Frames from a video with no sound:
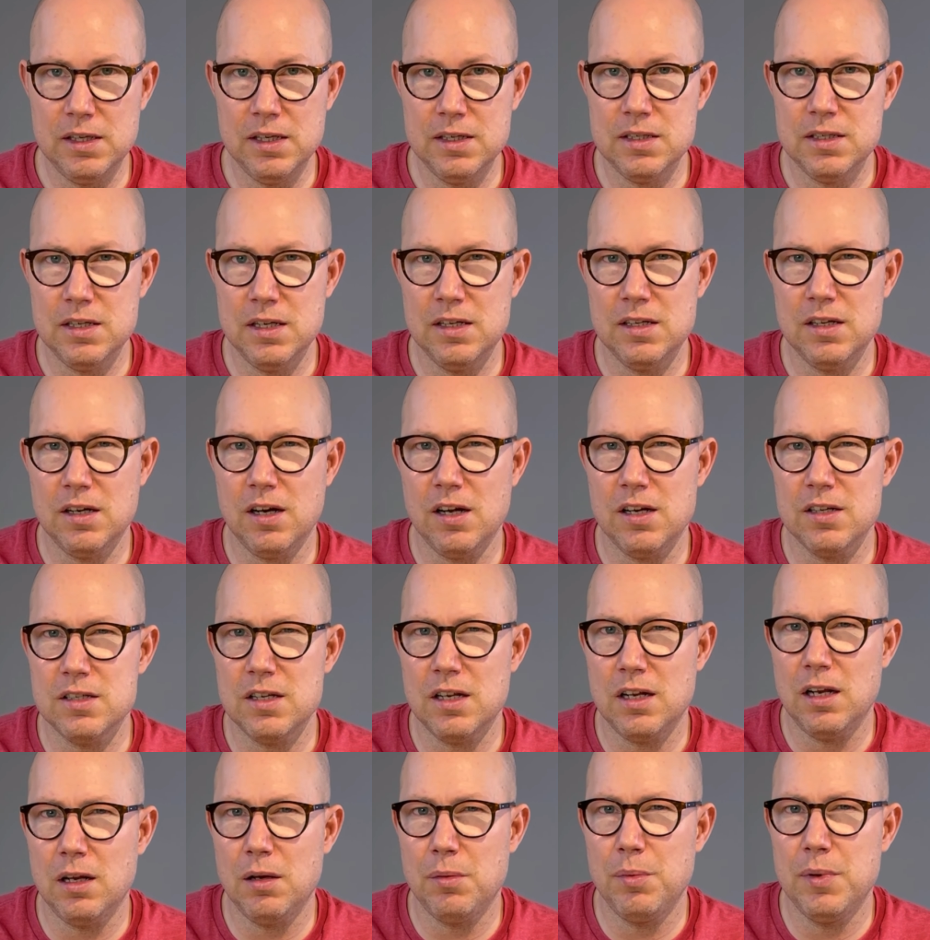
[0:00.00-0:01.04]
this, it costs a
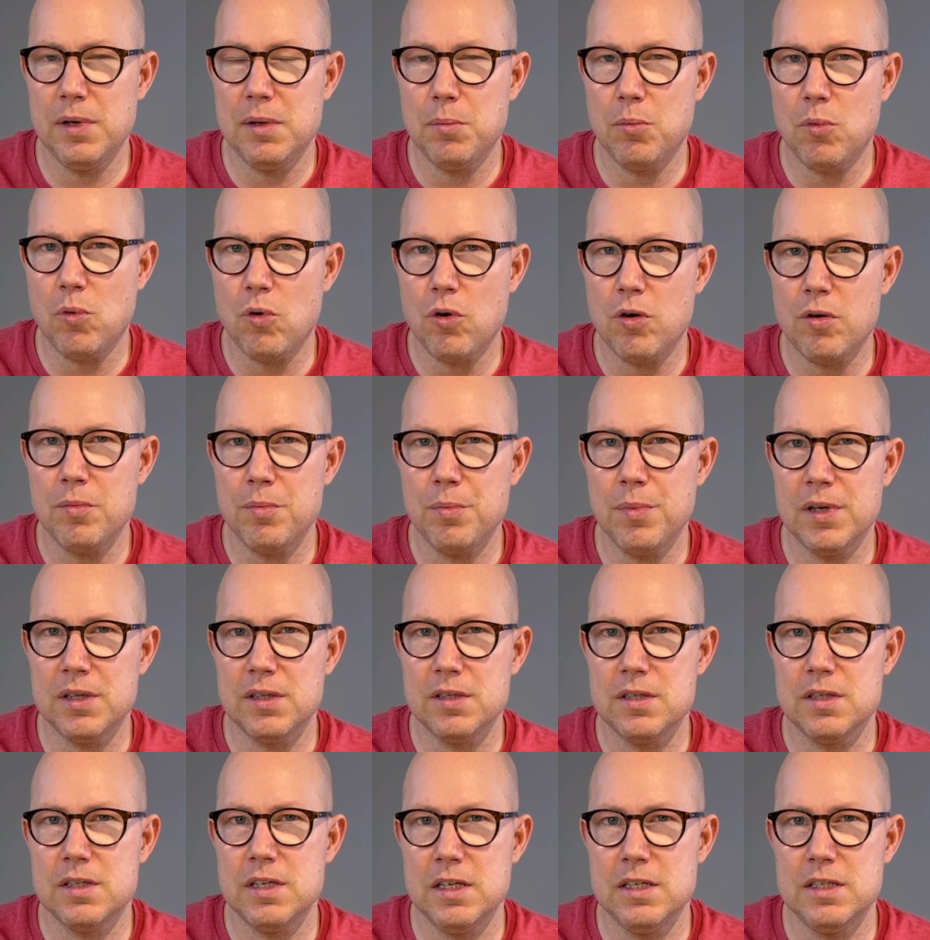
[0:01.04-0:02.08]
little bit more, but
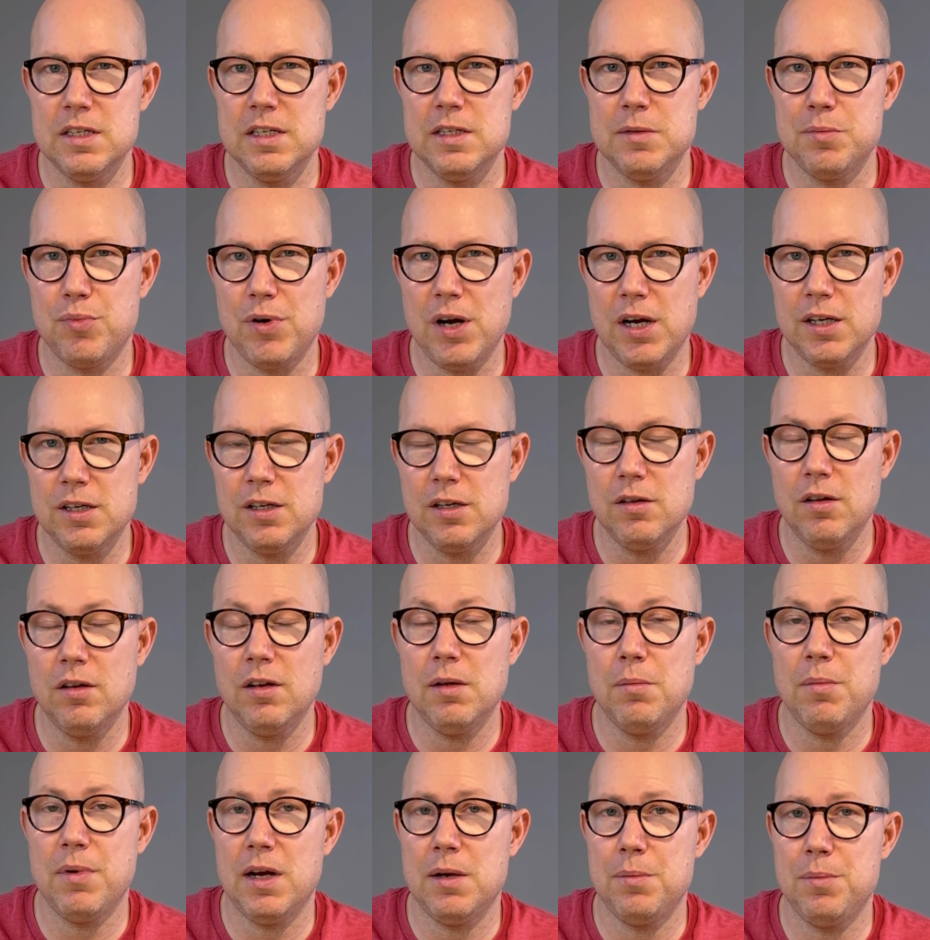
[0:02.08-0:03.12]
since it's practical,
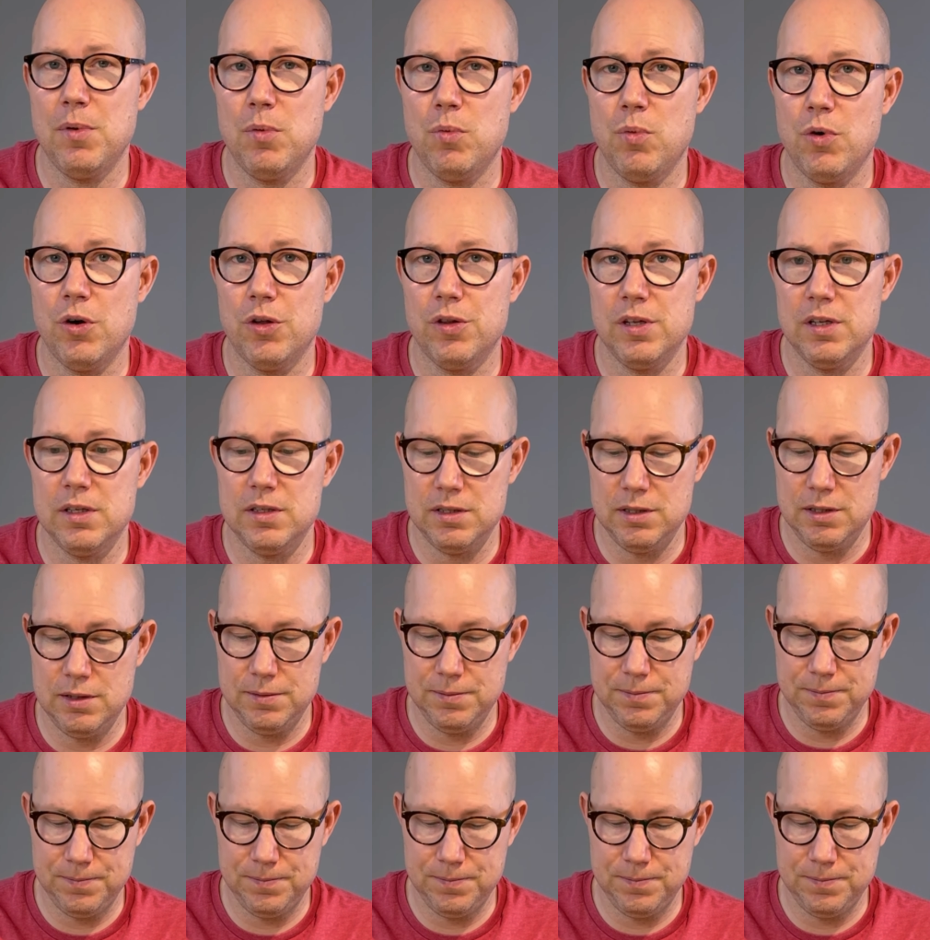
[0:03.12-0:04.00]
it might be worth it.